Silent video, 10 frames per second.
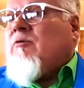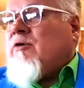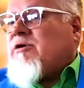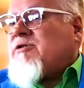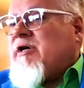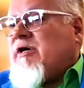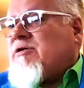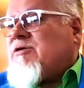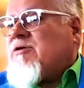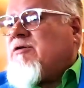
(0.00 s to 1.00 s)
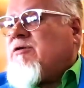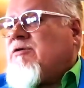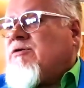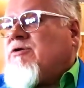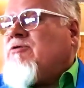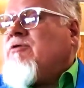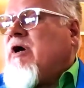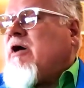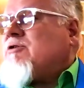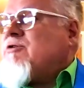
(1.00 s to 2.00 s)
where it says, "Do
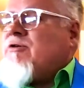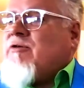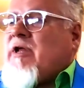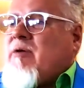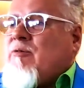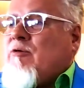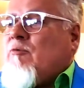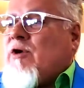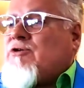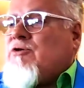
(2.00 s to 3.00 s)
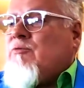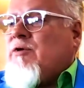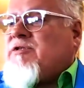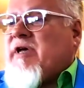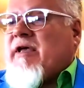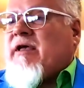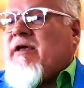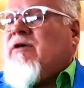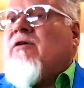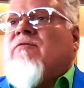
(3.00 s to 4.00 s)
not to your neighbor what you would take
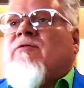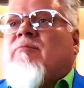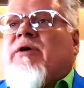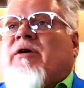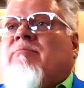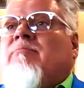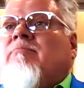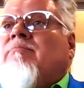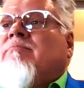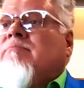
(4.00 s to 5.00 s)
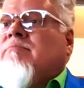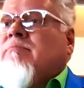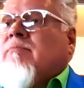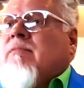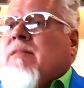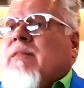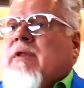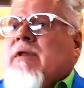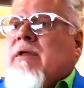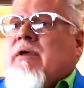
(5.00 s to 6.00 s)
ill from him."
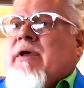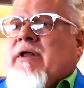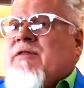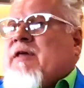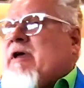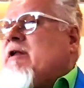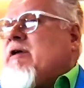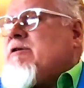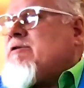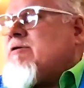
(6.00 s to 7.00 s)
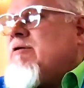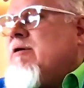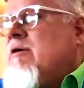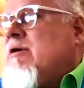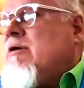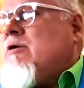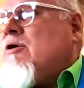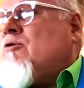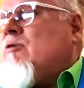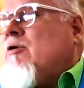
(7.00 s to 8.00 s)
In Thales,
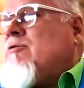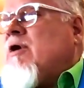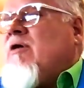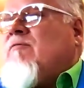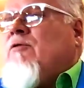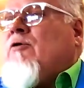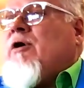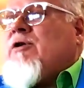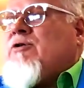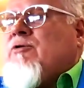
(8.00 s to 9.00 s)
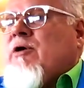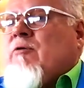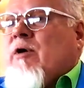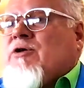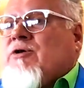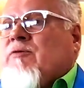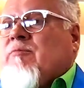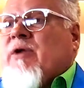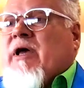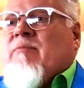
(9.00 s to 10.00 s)
who wrote, "Avoid doing what you
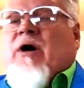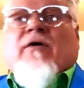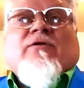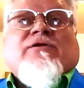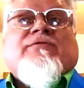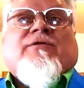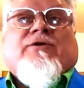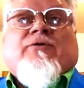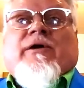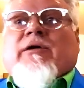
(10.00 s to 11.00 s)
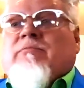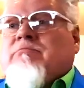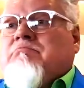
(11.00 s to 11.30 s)
would blame others for doing."